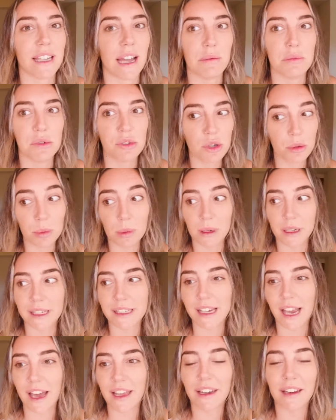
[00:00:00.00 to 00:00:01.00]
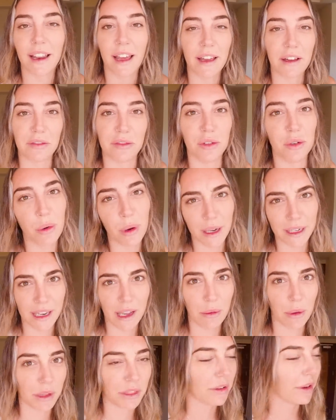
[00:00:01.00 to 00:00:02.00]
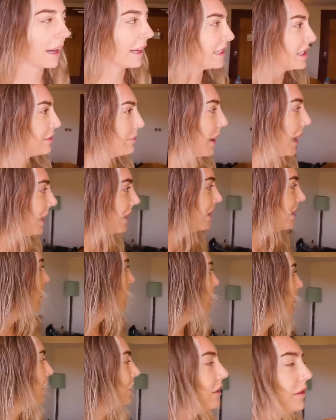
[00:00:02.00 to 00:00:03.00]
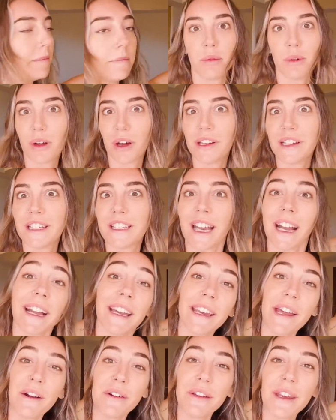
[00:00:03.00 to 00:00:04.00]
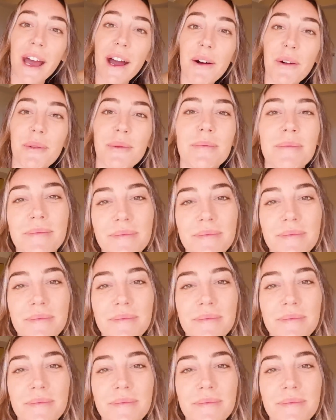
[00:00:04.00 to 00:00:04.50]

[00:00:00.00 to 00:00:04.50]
I'm super excited. I have no idea what to expect, but we're gonna check it out now.